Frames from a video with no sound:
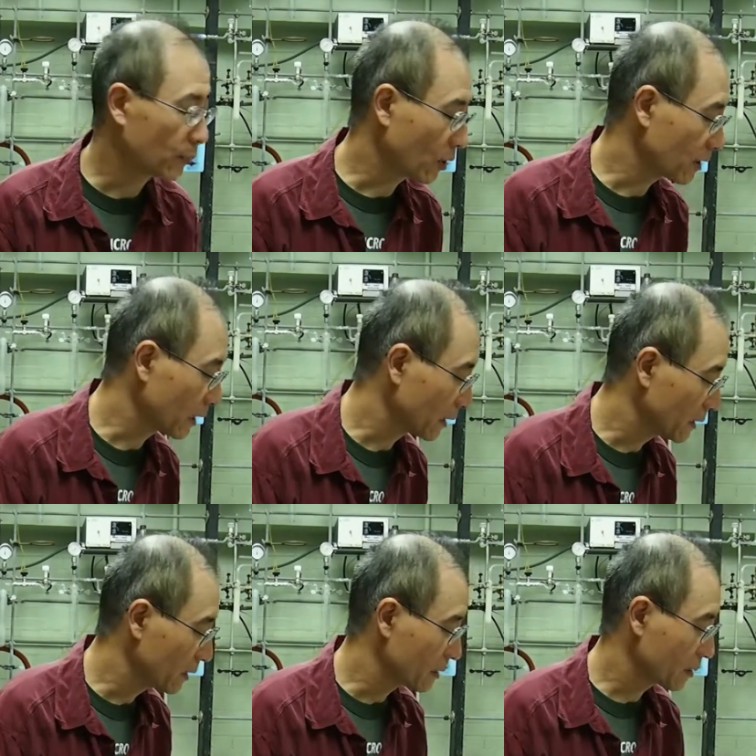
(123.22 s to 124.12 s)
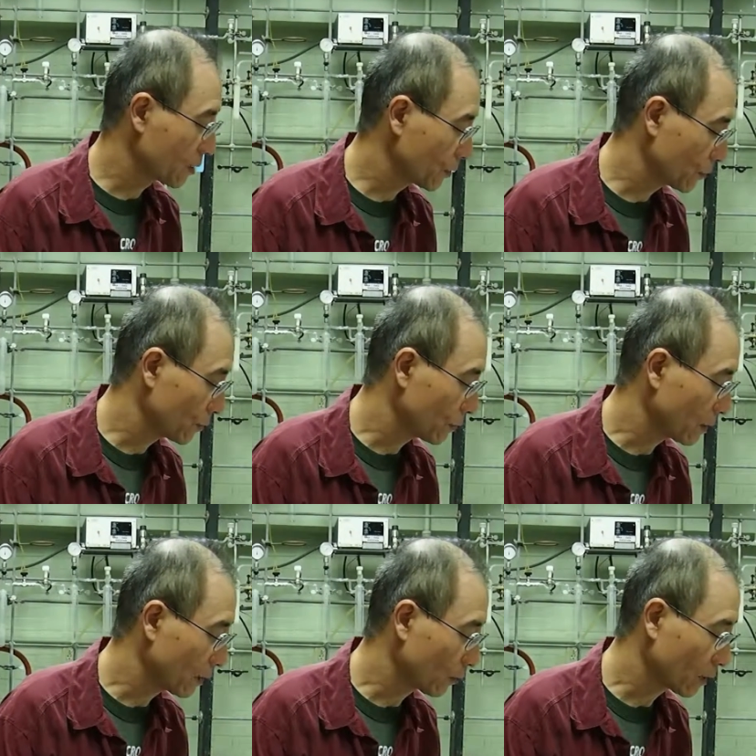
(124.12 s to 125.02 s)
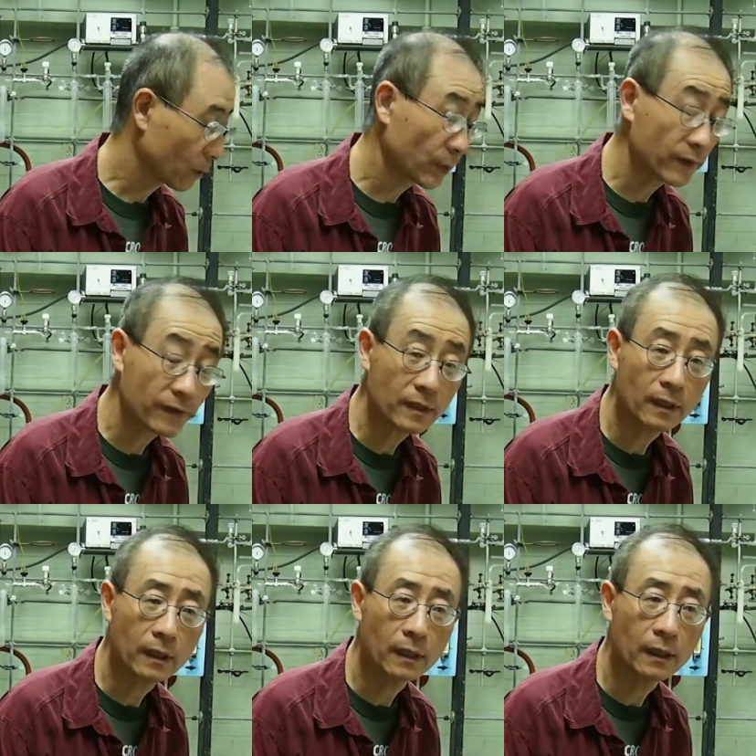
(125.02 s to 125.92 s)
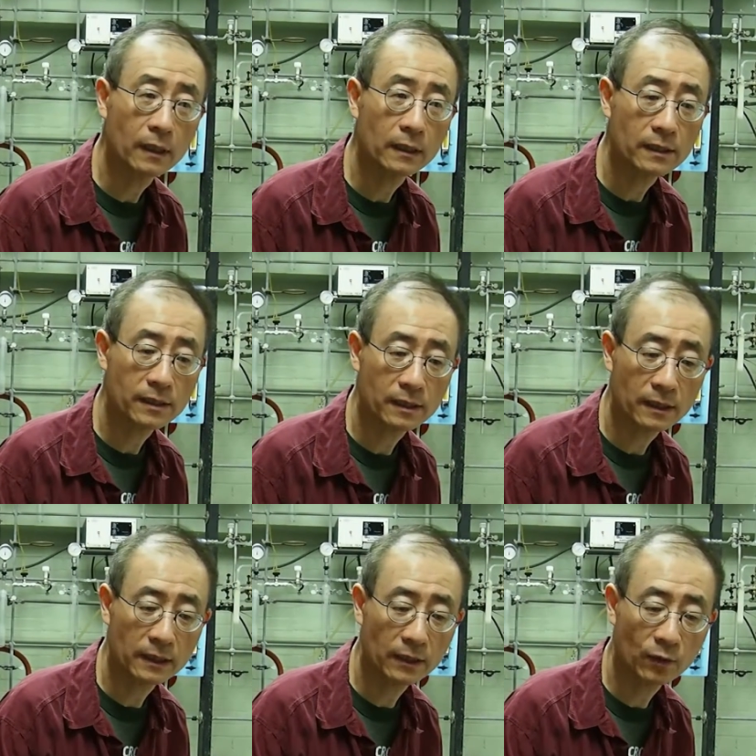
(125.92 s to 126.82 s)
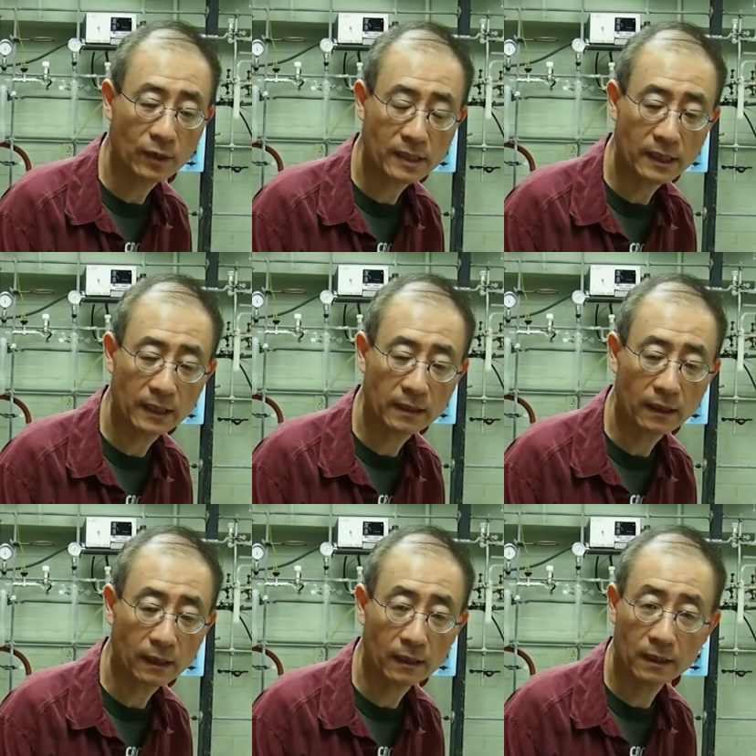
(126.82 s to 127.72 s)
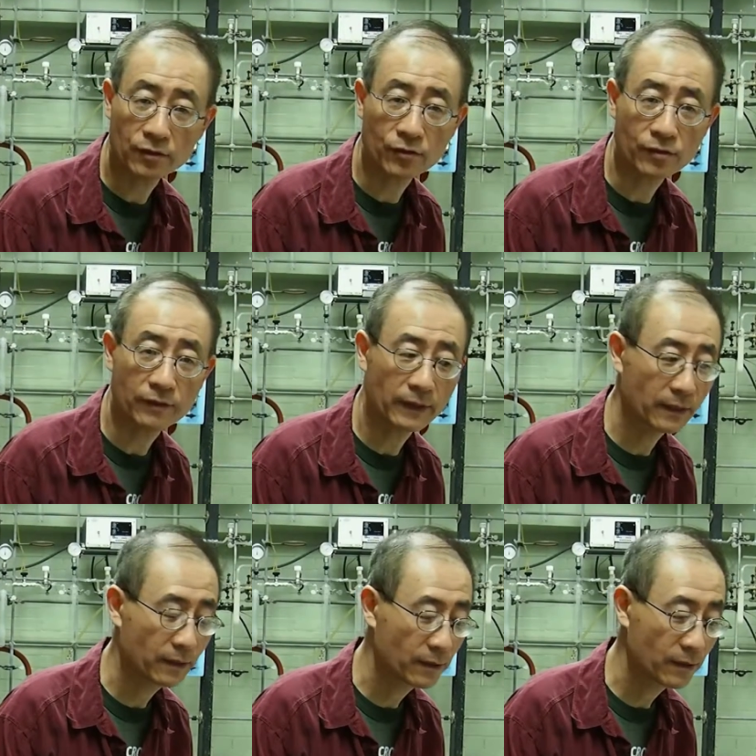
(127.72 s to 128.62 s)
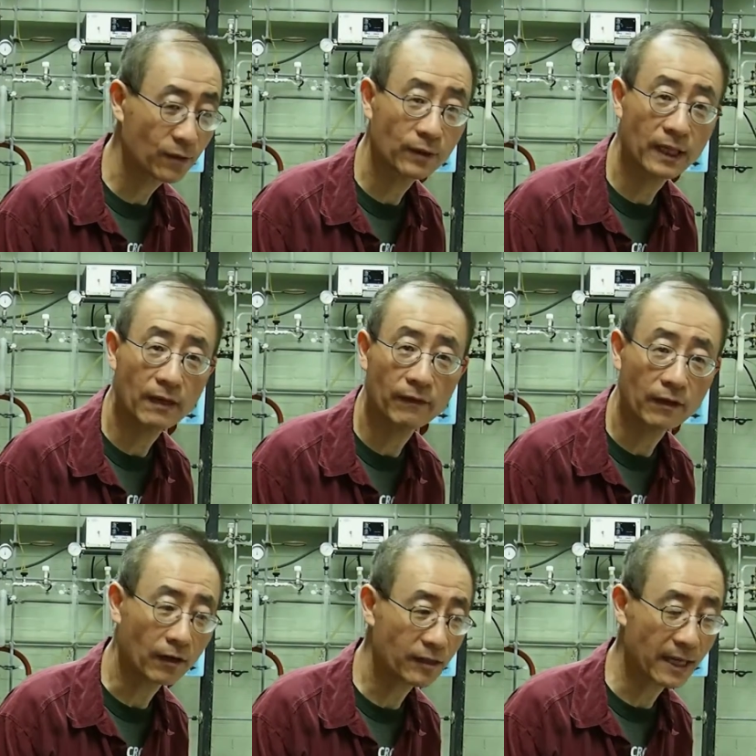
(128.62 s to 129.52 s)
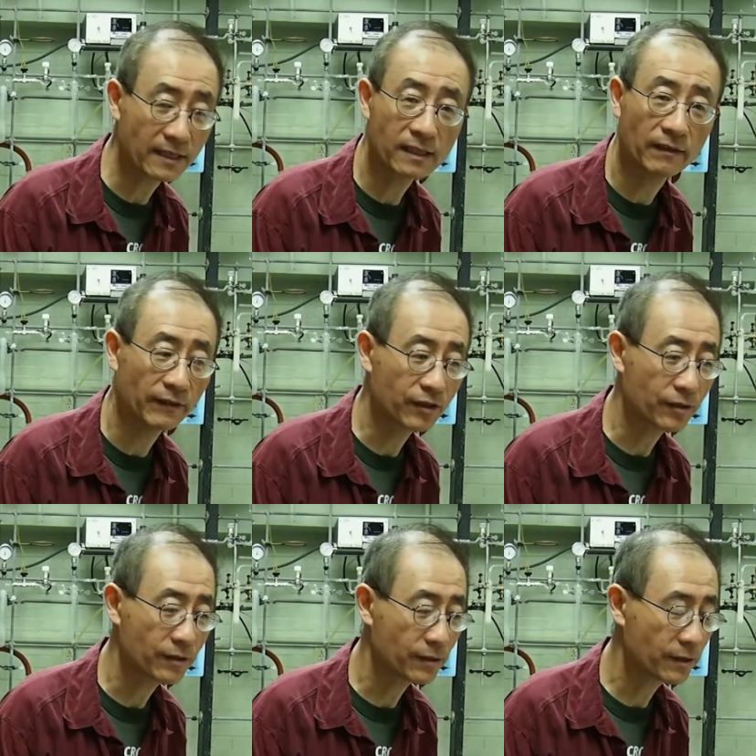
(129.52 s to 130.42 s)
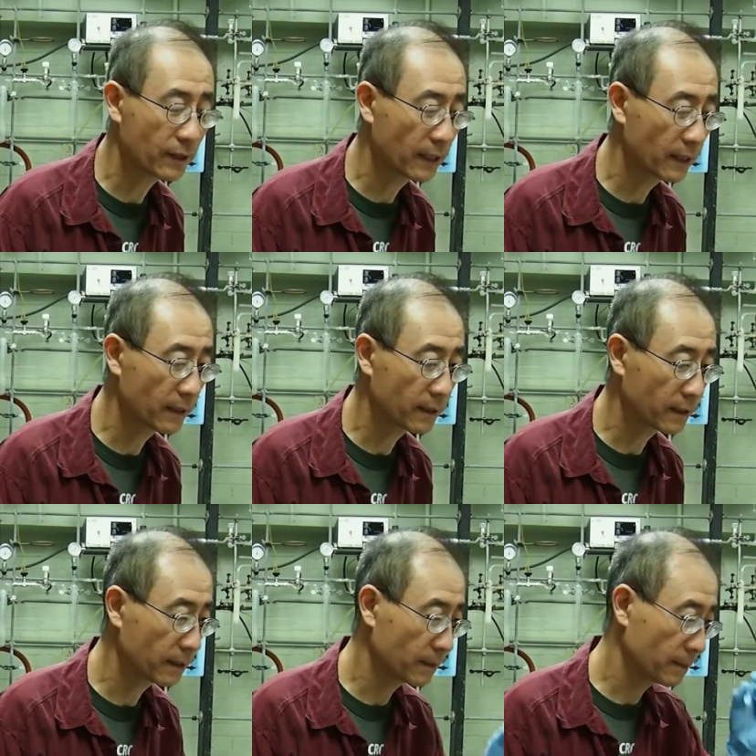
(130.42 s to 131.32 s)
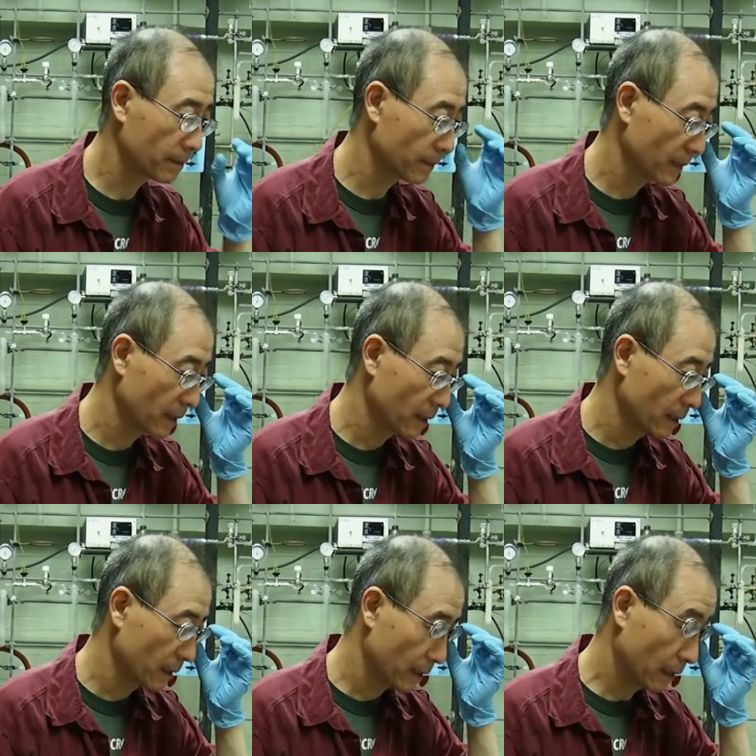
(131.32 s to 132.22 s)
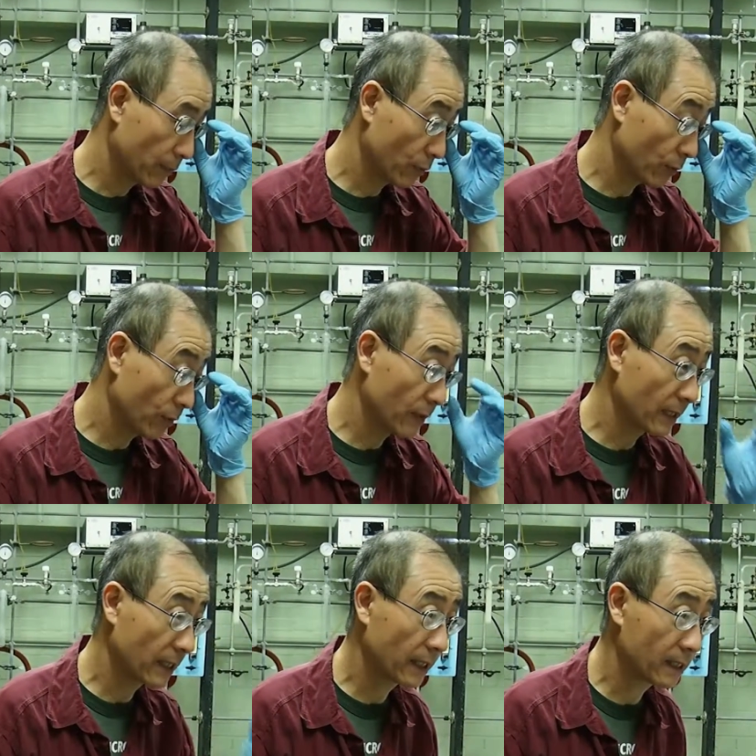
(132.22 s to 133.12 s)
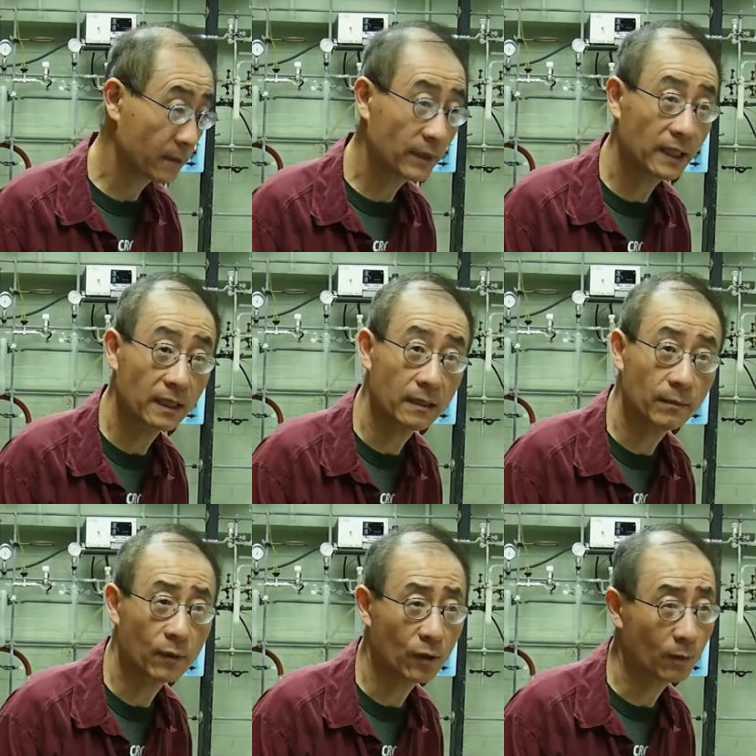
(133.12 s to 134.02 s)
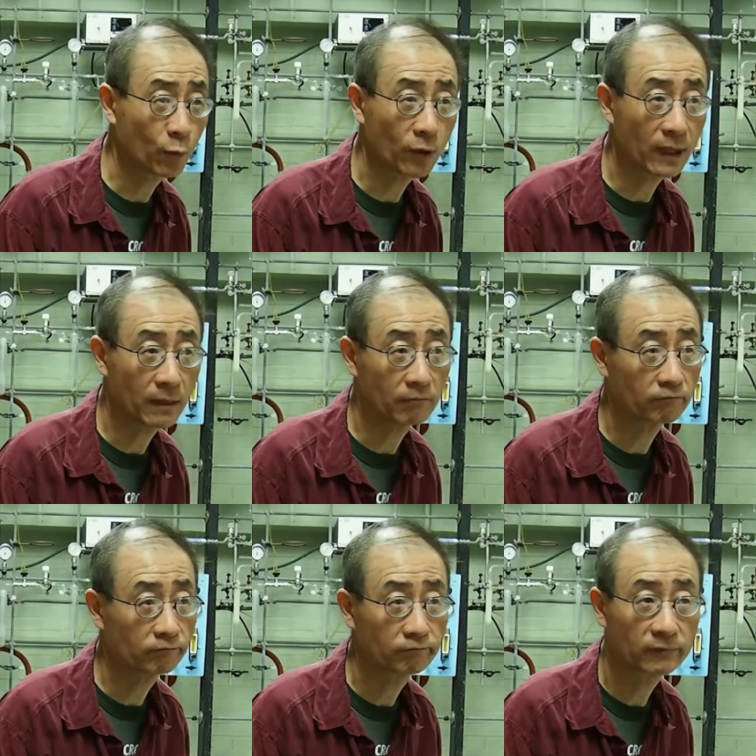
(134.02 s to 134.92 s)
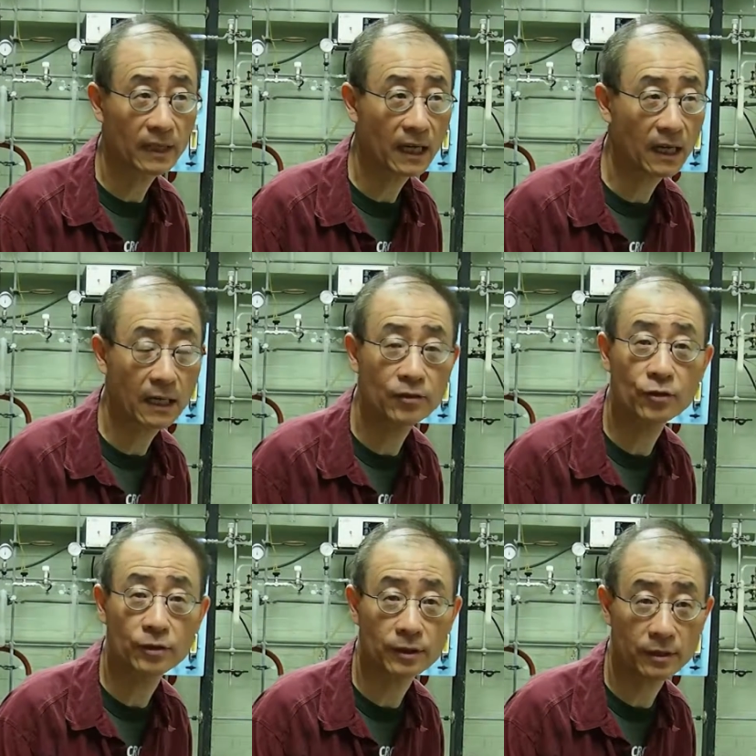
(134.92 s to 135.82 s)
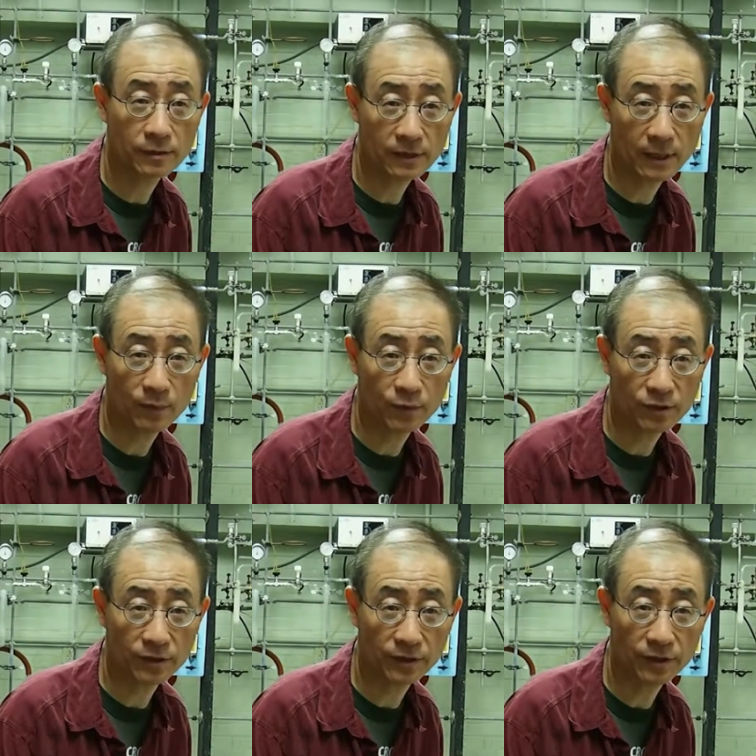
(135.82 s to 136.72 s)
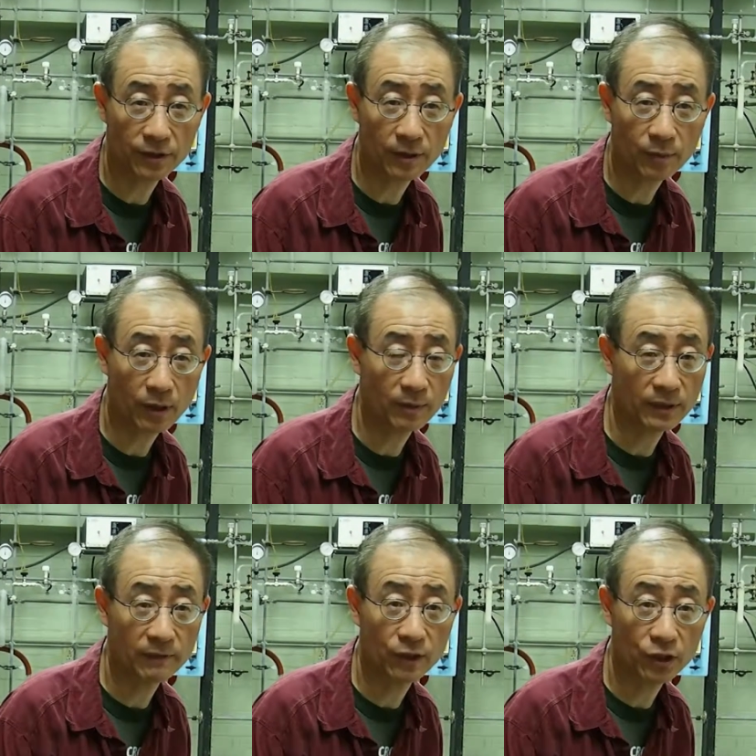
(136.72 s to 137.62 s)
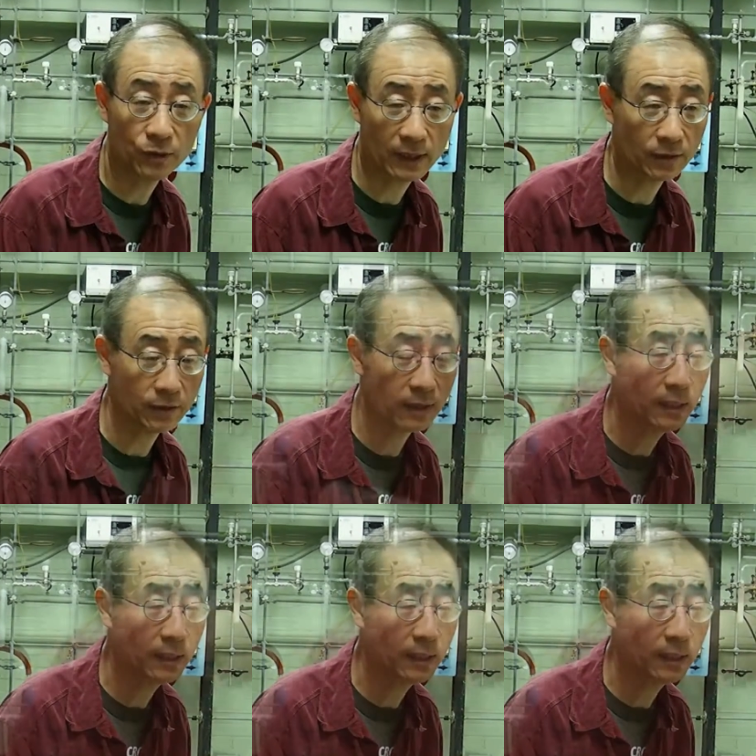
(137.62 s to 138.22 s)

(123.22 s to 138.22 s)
project is to uh, work with the uh, United States Archaeological Survey. So they have large excavations and um, they, pro they submitted more, more than 100 samples a year, probably even 200.